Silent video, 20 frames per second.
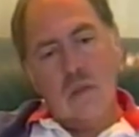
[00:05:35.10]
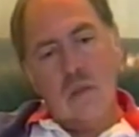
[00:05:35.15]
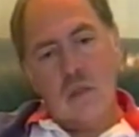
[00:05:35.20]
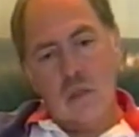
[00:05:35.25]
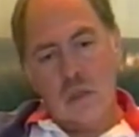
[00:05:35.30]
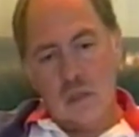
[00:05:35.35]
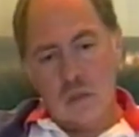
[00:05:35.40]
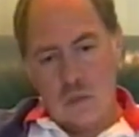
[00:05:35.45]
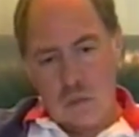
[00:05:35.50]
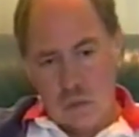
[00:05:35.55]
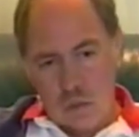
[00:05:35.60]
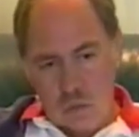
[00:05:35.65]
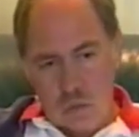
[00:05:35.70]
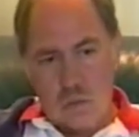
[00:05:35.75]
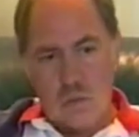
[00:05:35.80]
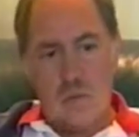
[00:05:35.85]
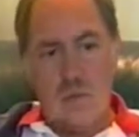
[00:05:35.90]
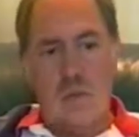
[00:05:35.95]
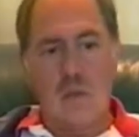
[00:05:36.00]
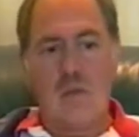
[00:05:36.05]
into a
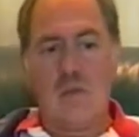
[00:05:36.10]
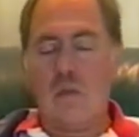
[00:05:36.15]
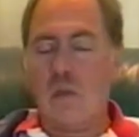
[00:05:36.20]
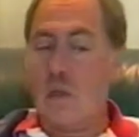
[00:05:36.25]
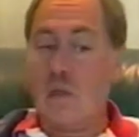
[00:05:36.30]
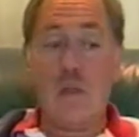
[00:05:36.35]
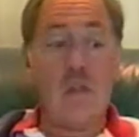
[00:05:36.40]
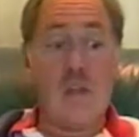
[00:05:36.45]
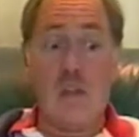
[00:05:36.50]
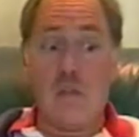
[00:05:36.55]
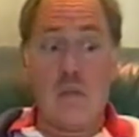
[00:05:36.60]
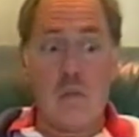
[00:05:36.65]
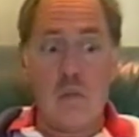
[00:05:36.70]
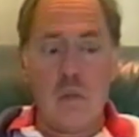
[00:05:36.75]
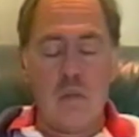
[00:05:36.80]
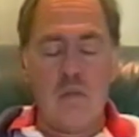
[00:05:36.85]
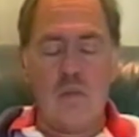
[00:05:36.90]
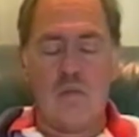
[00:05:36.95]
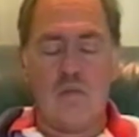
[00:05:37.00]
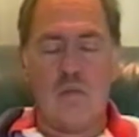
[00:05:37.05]
new arena that had never
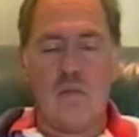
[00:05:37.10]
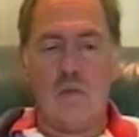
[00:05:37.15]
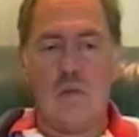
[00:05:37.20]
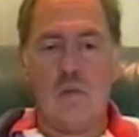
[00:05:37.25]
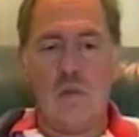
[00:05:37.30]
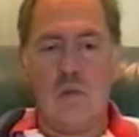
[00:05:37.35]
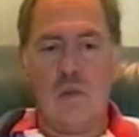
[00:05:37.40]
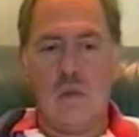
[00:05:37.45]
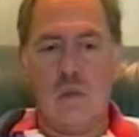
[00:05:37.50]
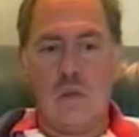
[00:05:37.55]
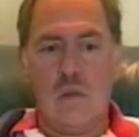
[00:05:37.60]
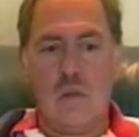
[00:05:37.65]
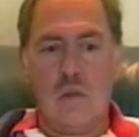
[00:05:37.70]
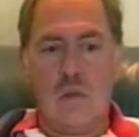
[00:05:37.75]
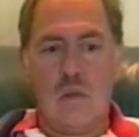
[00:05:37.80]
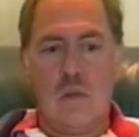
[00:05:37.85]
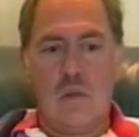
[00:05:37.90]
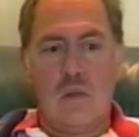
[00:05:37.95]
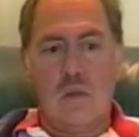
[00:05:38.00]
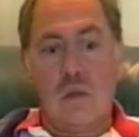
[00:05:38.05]
been before.
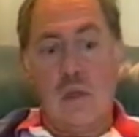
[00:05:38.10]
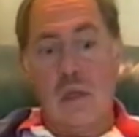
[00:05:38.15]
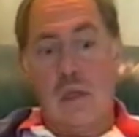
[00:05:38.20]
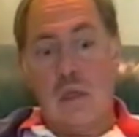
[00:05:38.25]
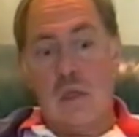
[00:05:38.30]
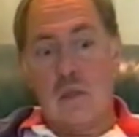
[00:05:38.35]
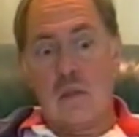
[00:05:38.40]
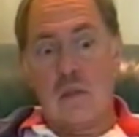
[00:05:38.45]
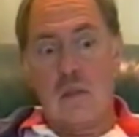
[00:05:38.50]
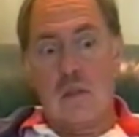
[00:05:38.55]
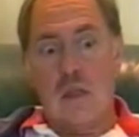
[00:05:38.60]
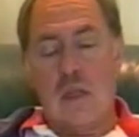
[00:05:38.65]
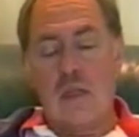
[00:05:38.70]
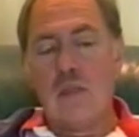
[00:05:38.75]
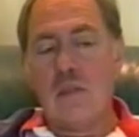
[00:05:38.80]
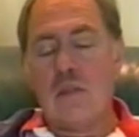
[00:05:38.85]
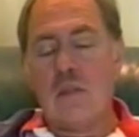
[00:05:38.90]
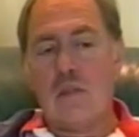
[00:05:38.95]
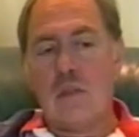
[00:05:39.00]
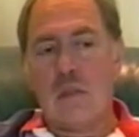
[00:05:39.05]
I guess in
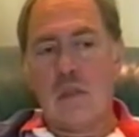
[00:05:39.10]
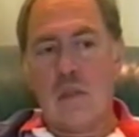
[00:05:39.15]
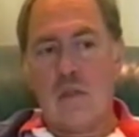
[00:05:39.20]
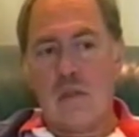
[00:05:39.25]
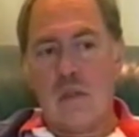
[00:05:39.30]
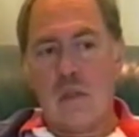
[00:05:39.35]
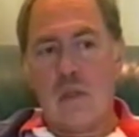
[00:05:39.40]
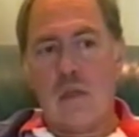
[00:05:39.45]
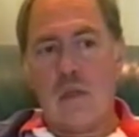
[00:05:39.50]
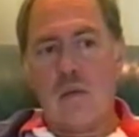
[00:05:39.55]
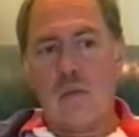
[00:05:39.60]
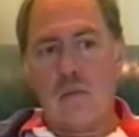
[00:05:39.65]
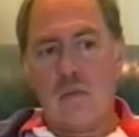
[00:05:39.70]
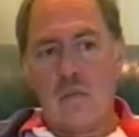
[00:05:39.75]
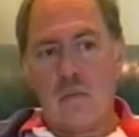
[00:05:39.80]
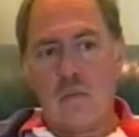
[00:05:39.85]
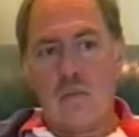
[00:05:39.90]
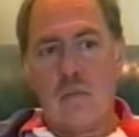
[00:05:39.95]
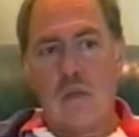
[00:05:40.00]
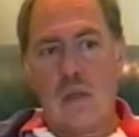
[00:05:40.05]
that sense, I think
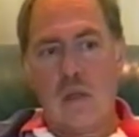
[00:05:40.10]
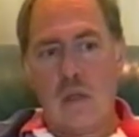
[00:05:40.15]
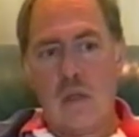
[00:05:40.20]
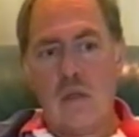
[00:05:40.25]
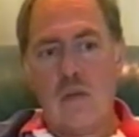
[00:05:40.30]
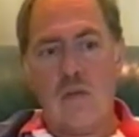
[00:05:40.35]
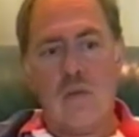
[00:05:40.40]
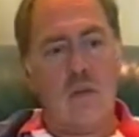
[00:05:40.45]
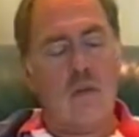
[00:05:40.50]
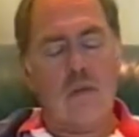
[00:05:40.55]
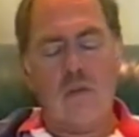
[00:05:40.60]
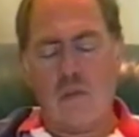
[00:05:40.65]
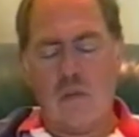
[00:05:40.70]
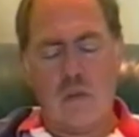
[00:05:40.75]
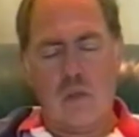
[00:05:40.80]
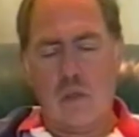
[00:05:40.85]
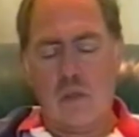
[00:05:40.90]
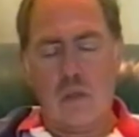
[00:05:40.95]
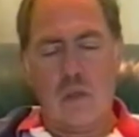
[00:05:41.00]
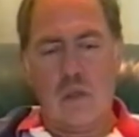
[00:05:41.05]
I'm lucky, very,
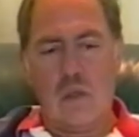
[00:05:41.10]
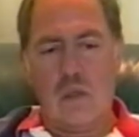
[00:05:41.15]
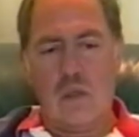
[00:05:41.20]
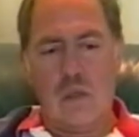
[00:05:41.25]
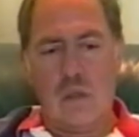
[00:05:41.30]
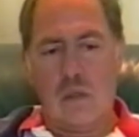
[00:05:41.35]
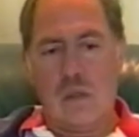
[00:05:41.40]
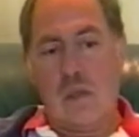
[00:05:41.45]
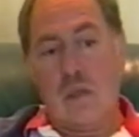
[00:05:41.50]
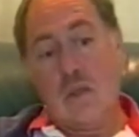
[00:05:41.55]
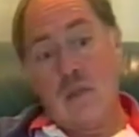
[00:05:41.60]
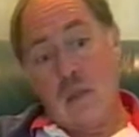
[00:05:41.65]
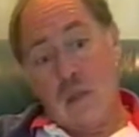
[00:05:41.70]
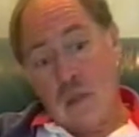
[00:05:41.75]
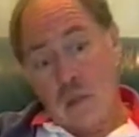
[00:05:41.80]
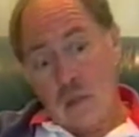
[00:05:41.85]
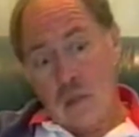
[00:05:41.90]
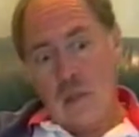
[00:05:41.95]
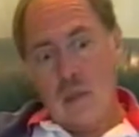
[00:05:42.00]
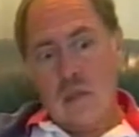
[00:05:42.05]
very lucky in that.
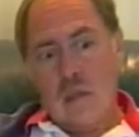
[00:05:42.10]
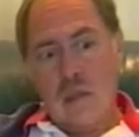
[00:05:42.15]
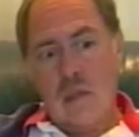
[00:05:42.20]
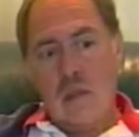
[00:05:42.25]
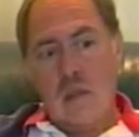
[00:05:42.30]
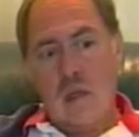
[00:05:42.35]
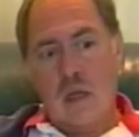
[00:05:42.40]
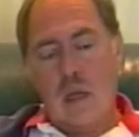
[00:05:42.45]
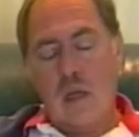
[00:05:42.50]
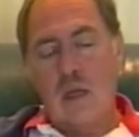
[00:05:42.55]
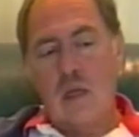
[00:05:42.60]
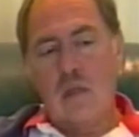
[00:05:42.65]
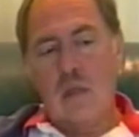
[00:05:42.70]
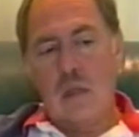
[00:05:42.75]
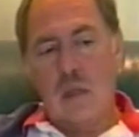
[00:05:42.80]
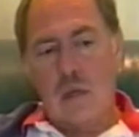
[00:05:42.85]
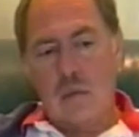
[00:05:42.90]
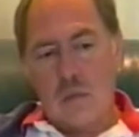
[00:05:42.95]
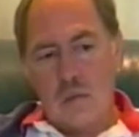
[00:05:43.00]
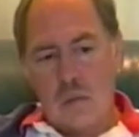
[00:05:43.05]
I had
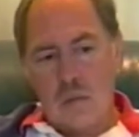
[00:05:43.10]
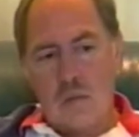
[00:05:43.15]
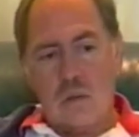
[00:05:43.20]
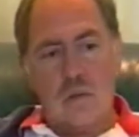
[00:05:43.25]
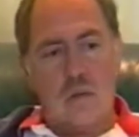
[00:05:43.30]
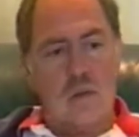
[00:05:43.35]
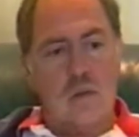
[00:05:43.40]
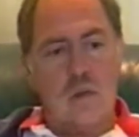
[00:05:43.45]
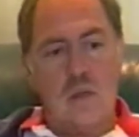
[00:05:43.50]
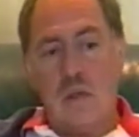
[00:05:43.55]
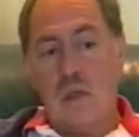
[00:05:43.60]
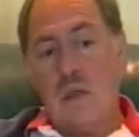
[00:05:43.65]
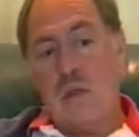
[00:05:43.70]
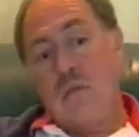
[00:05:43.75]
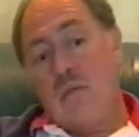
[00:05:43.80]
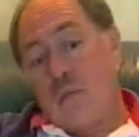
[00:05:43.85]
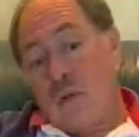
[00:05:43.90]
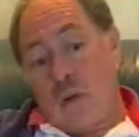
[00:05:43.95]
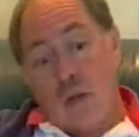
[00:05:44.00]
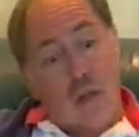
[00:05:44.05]
the opportunity,
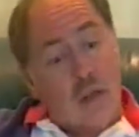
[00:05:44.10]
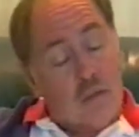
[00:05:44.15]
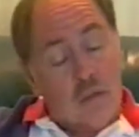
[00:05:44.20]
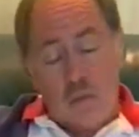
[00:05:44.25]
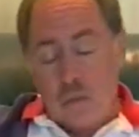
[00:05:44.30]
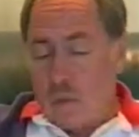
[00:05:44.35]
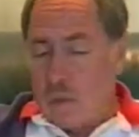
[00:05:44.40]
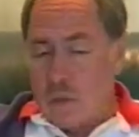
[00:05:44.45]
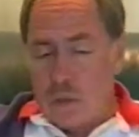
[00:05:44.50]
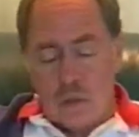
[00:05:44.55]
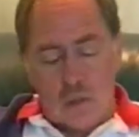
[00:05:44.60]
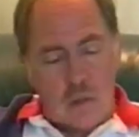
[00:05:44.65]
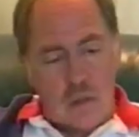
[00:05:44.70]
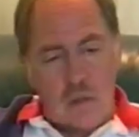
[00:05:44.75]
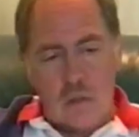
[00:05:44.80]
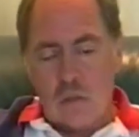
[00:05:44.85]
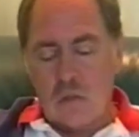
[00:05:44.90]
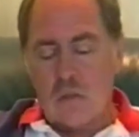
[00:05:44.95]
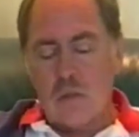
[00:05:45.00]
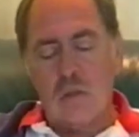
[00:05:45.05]
again, perhaps by
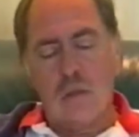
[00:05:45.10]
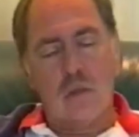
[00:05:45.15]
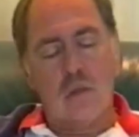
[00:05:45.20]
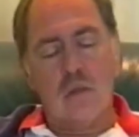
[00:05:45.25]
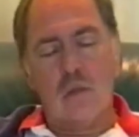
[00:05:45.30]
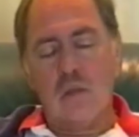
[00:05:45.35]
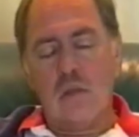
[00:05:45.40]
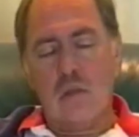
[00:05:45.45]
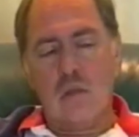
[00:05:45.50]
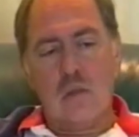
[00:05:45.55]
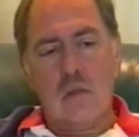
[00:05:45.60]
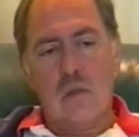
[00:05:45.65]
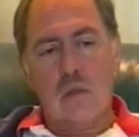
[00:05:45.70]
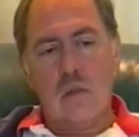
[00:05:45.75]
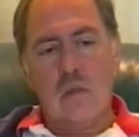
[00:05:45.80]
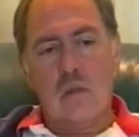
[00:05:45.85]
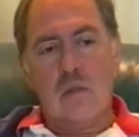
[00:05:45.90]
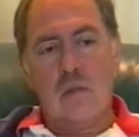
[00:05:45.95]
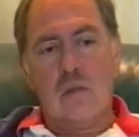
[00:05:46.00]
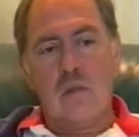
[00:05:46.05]
chance,
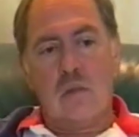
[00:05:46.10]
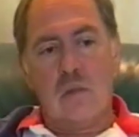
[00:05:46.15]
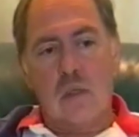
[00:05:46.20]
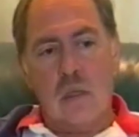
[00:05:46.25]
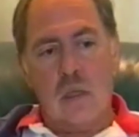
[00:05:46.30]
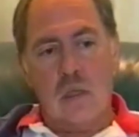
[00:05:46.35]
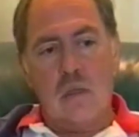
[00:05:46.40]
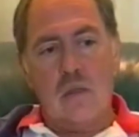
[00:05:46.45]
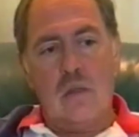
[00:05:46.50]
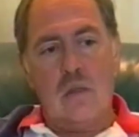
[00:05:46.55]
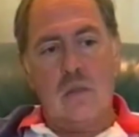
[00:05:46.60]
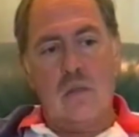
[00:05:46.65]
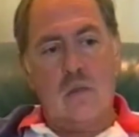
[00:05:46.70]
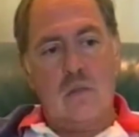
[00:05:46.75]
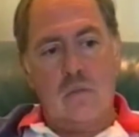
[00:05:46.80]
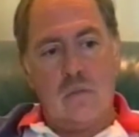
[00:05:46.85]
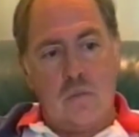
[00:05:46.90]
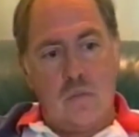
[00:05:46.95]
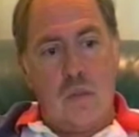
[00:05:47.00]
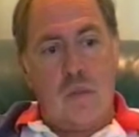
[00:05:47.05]
to
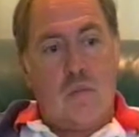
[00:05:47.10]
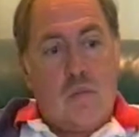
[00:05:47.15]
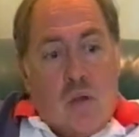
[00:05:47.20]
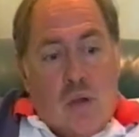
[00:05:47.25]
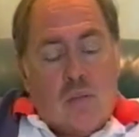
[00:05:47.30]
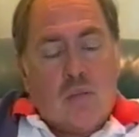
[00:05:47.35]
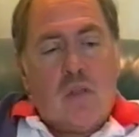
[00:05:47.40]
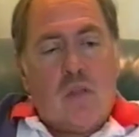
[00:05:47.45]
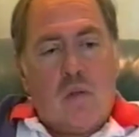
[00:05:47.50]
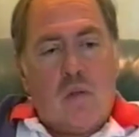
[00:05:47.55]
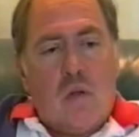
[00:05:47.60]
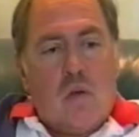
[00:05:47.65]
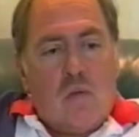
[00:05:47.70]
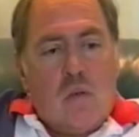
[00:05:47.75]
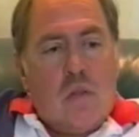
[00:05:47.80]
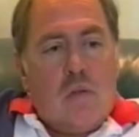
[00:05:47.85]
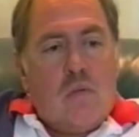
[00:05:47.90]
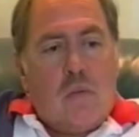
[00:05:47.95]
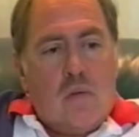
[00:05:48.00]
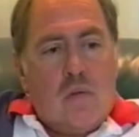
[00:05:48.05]
be probably the
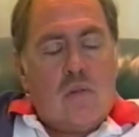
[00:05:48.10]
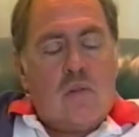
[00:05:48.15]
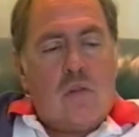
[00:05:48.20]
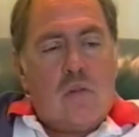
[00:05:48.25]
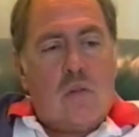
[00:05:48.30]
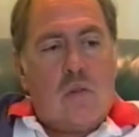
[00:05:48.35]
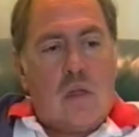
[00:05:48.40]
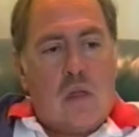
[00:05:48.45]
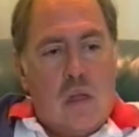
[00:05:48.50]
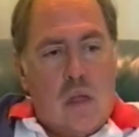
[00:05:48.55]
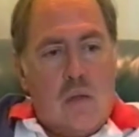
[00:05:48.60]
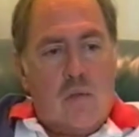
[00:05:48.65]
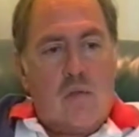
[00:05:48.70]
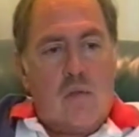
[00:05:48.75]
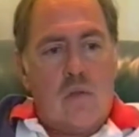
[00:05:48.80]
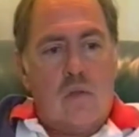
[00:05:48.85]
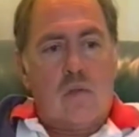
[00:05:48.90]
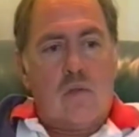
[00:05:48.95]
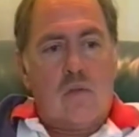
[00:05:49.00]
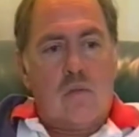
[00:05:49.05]
only person that
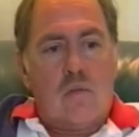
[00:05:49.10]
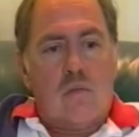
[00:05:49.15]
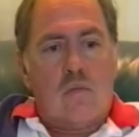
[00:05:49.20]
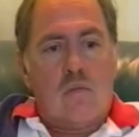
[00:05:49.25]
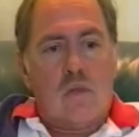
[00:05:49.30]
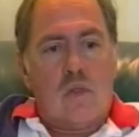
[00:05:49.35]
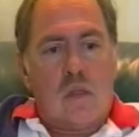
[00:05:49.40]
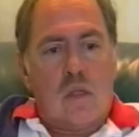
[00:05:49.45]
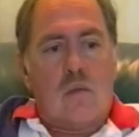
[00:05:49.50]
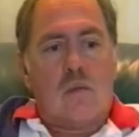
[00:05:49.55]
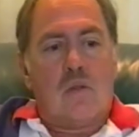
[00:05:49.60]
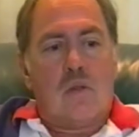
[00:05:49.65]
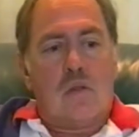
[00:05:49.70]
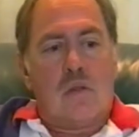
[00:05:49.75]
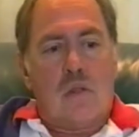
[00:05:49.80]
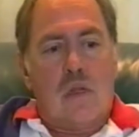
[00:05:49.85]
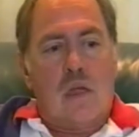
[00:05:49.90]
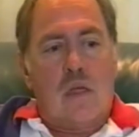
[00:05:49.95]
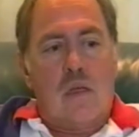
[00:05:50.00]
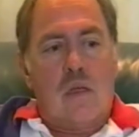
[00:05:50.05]
ever was able to
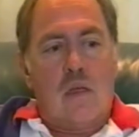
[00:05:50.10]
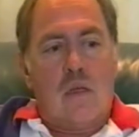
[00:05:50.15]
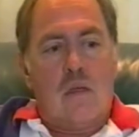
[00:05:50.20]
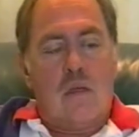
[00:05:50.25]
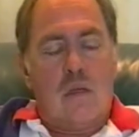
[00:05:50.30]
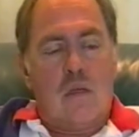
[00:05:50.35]
take